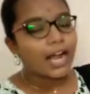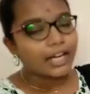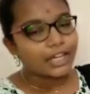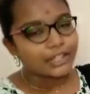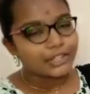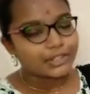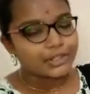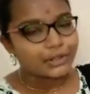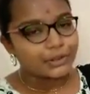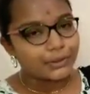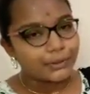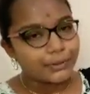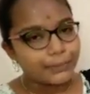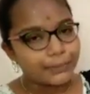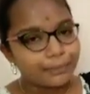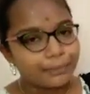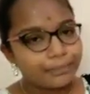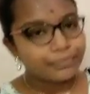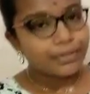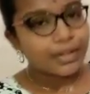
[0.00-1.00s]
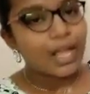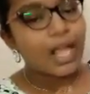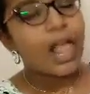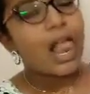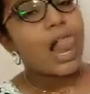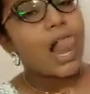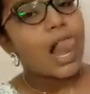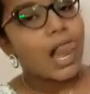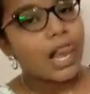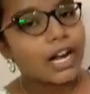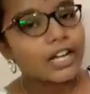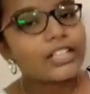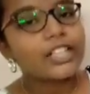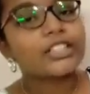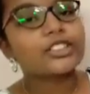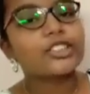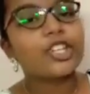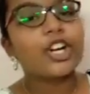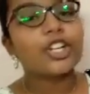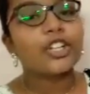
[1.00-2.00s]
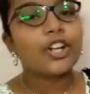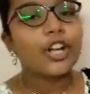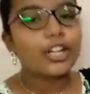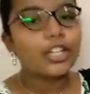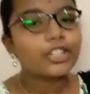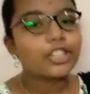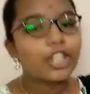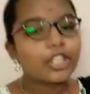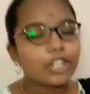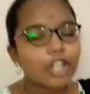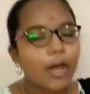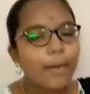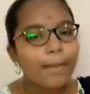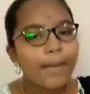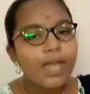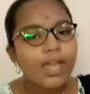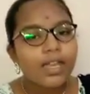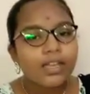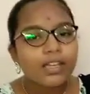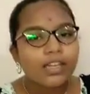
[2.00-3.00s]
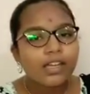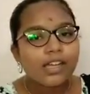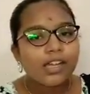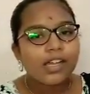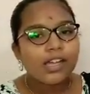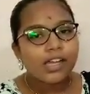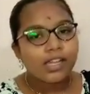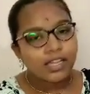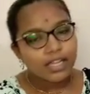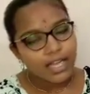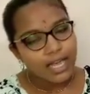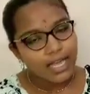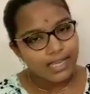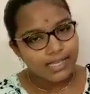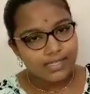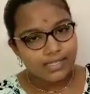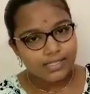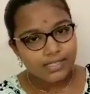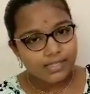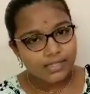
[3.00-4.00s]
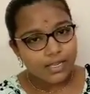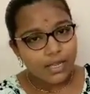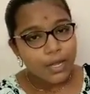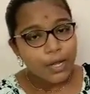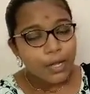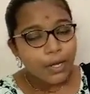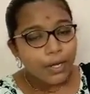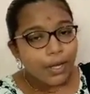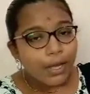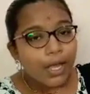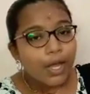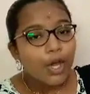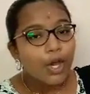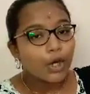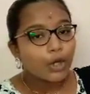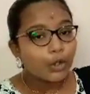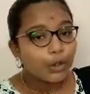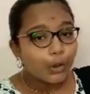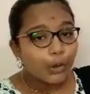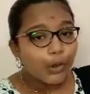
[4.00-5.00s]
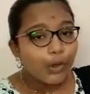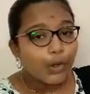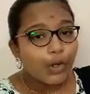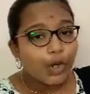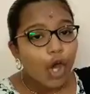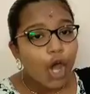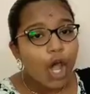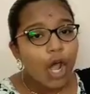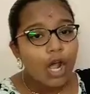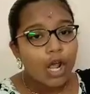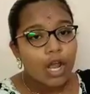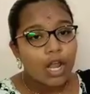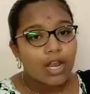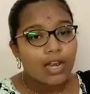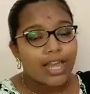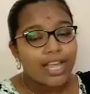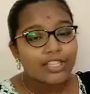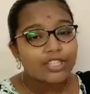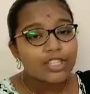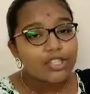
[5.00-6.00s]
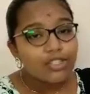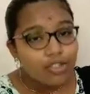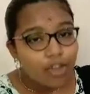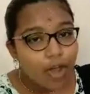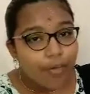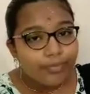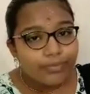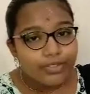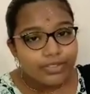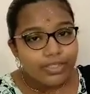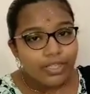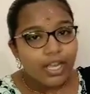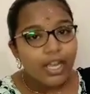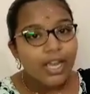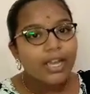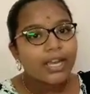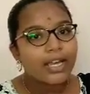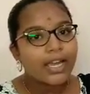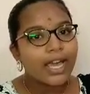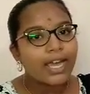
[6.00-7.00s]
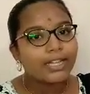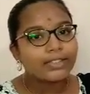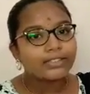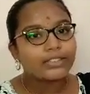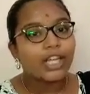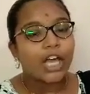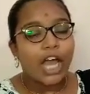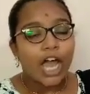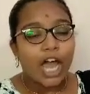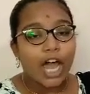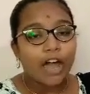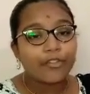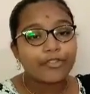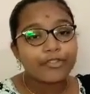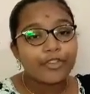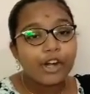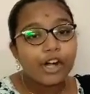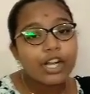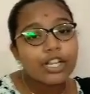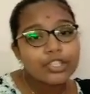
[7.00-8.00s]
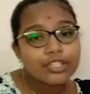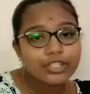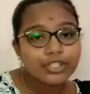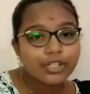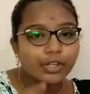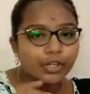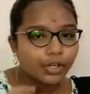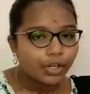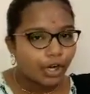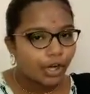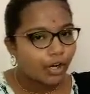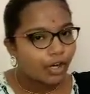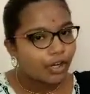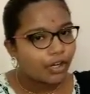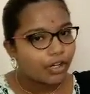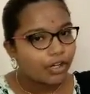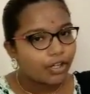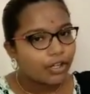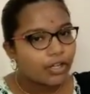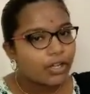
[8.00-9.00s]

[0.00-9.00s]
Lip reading: understood. Let us go to another topic. Yes. Do you know lysosomes? Yes, of course you know.